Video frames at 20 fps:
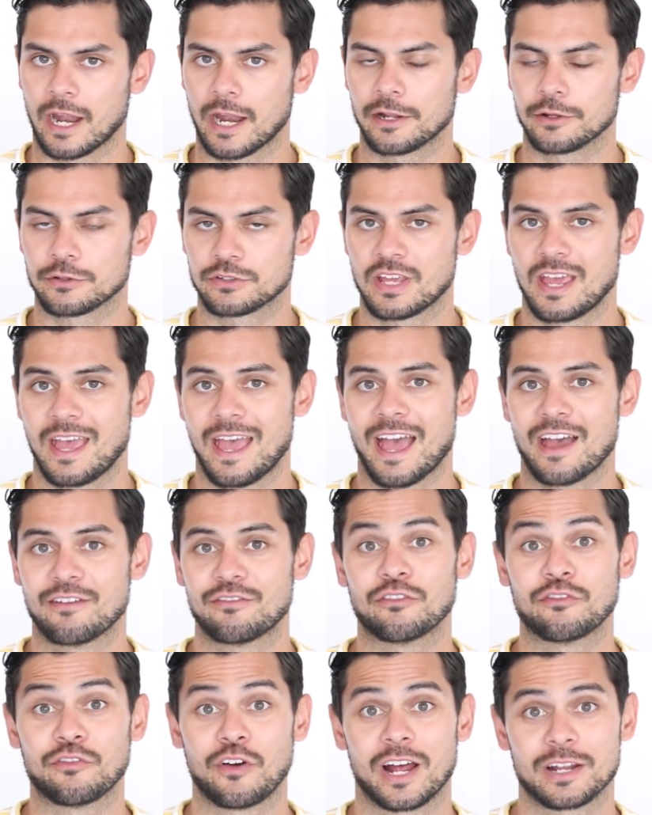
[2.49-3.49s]
adults
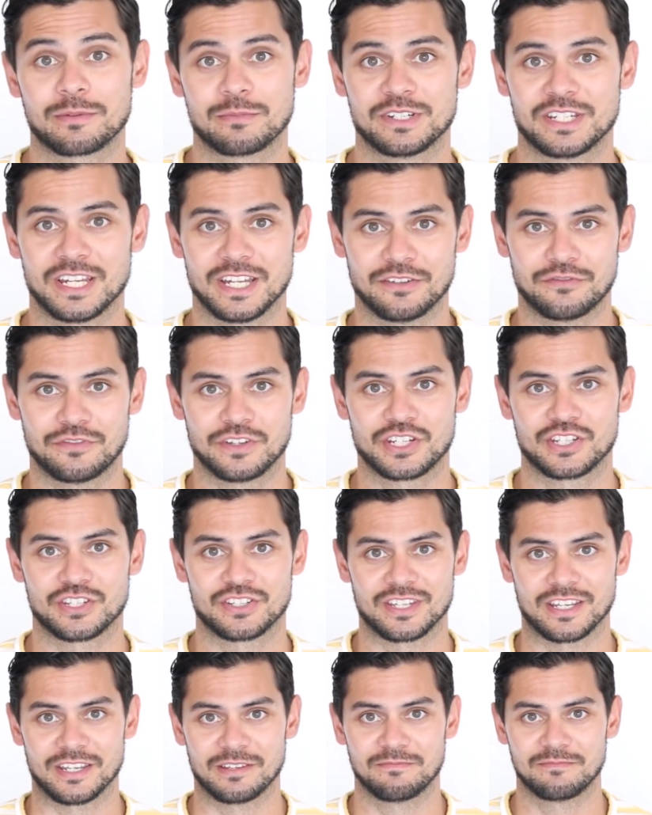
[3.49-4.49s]
have a vitamin D
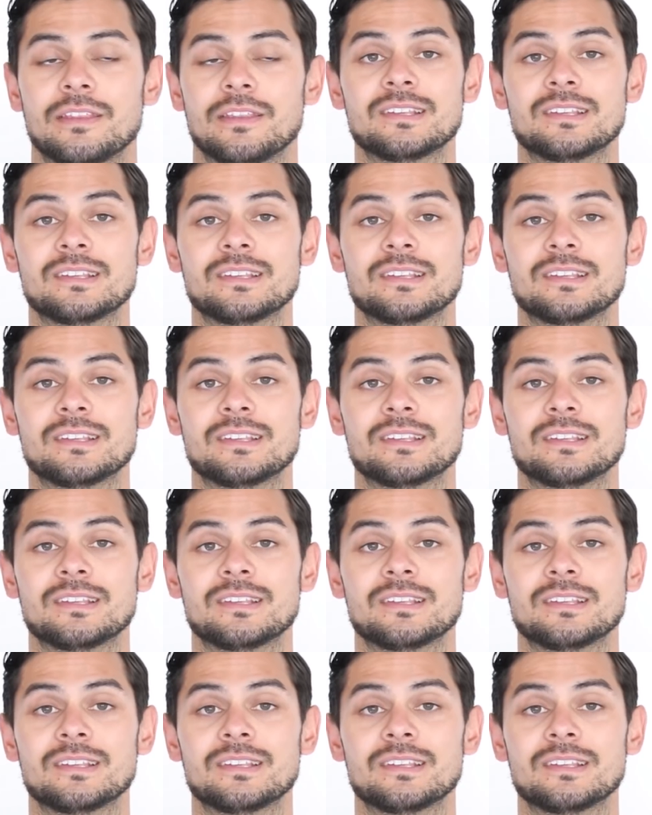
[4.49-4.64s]
deficiency?